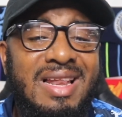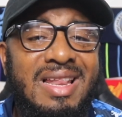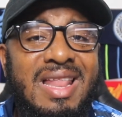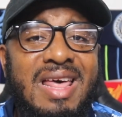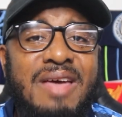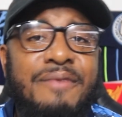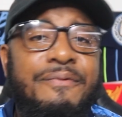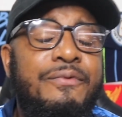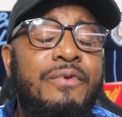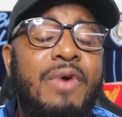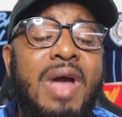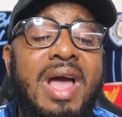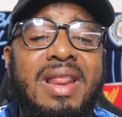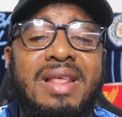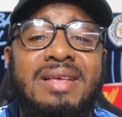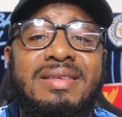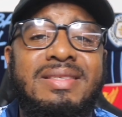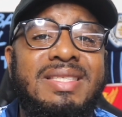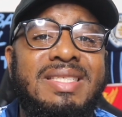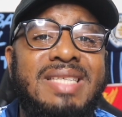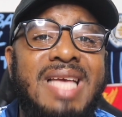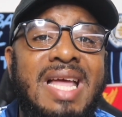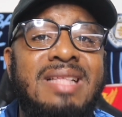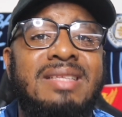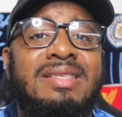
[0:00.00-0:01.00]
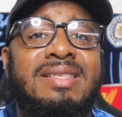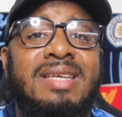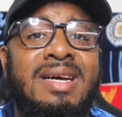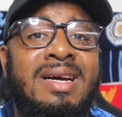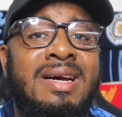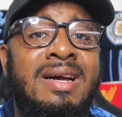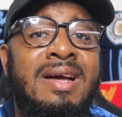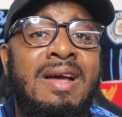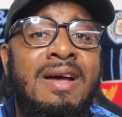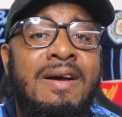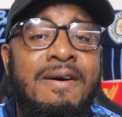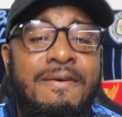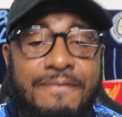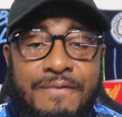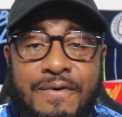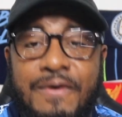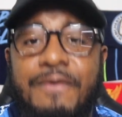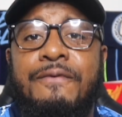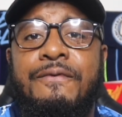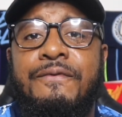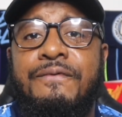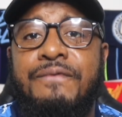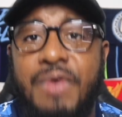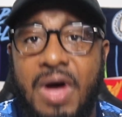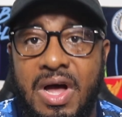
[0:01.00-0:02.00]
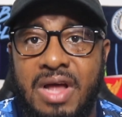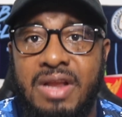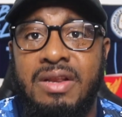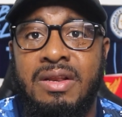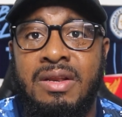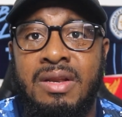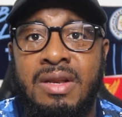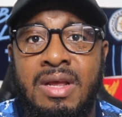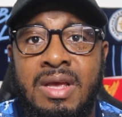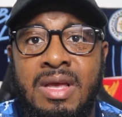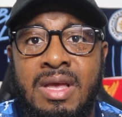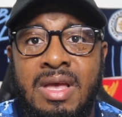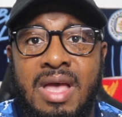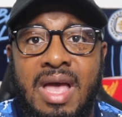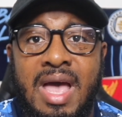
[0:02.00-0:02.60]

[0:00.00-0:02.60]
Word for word: left, right and center for fun.